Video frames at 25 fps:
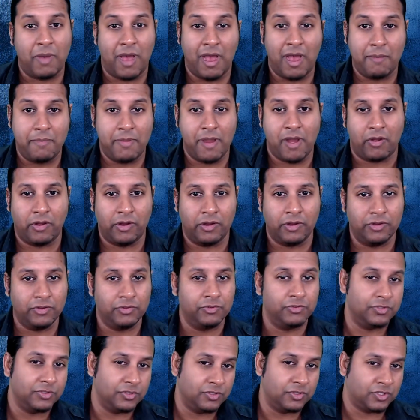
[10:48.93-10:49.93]
barbarian
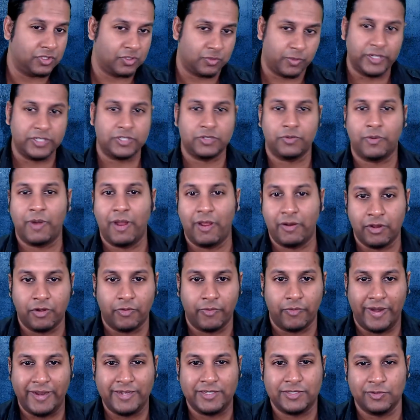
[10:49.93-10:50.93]
who swings around a
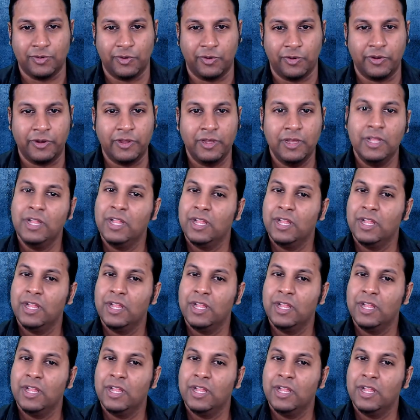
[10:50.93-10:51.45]
greatsword.